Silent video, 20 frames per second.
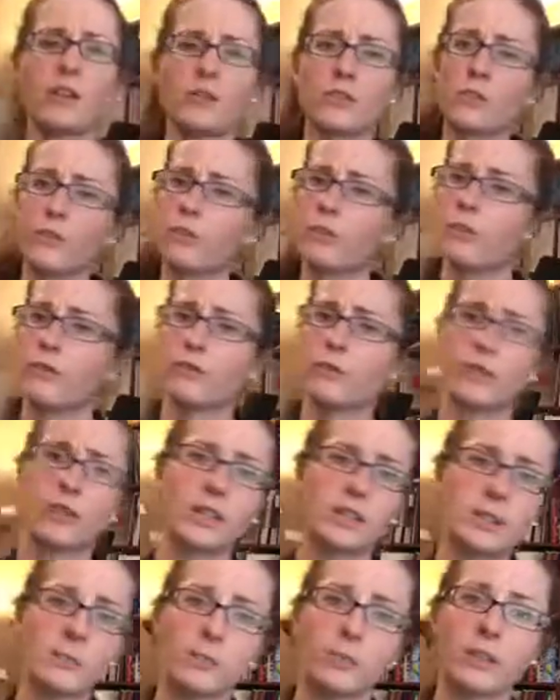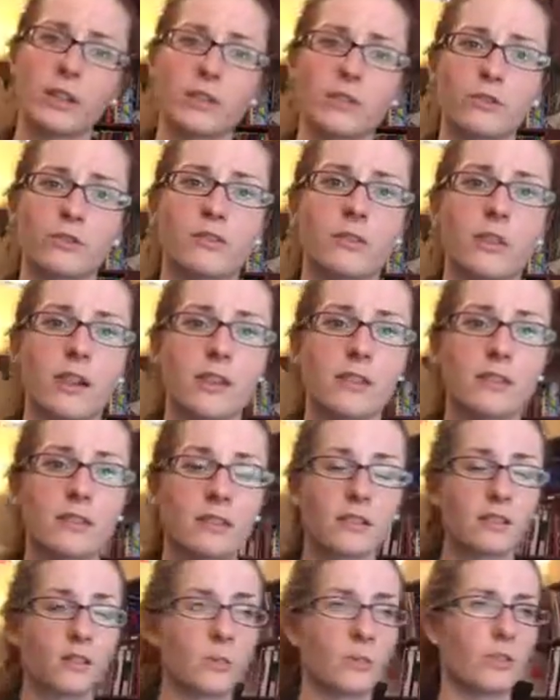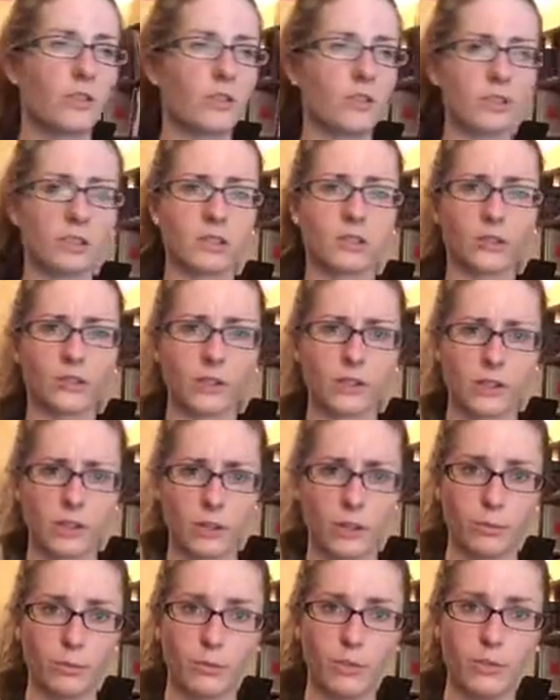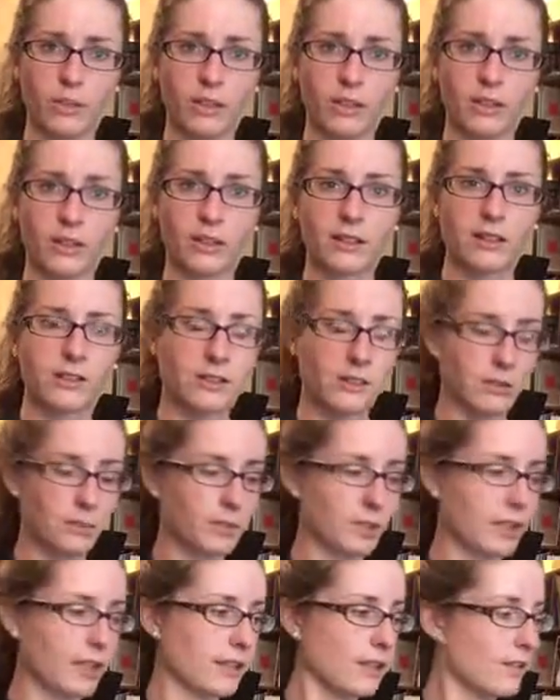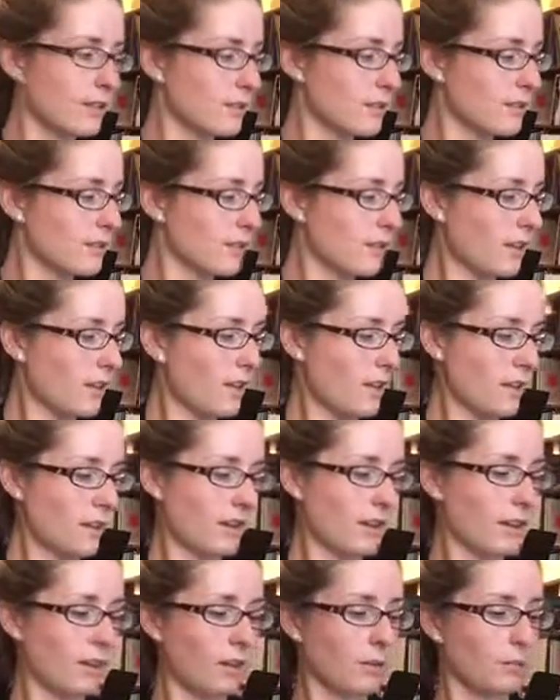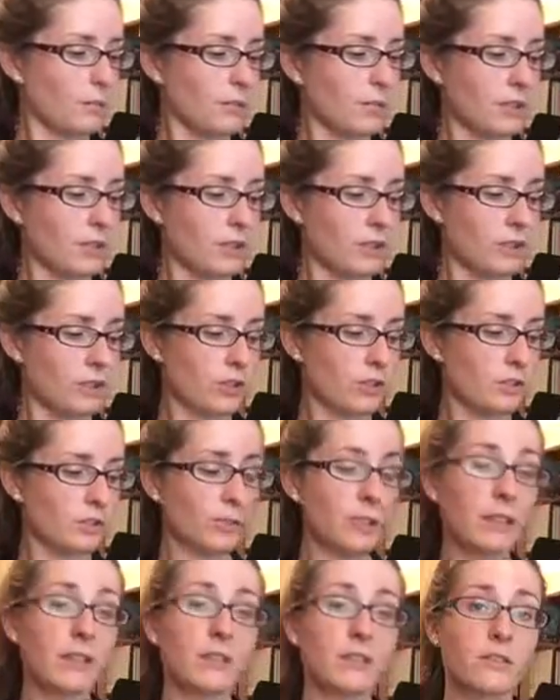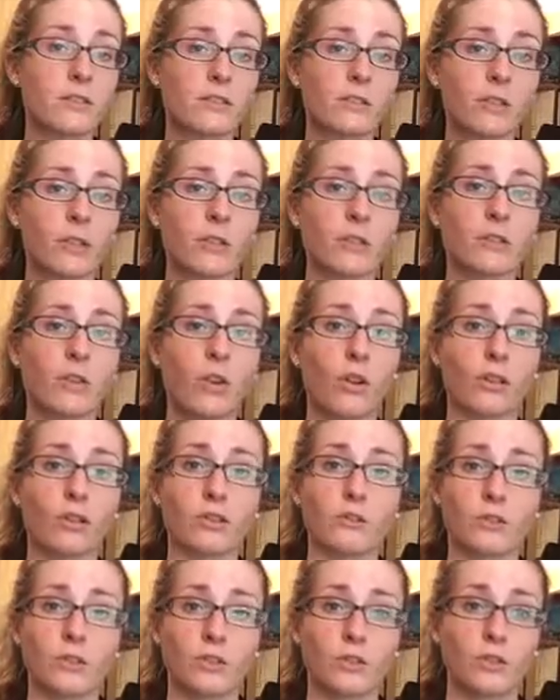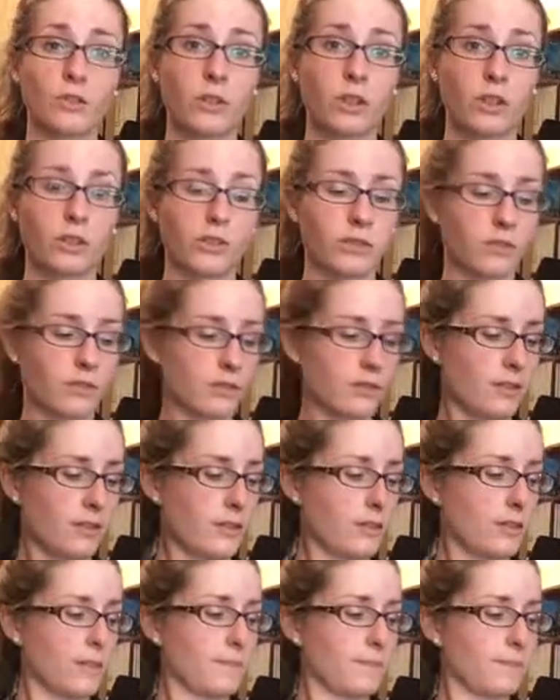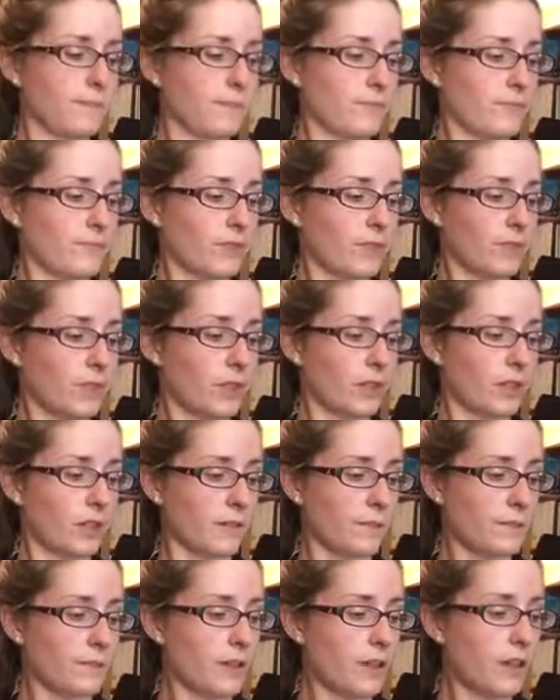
So very simple exercise. It's almost a little therapeutic to play this. But then you're going to play this across all of the strings. Okay?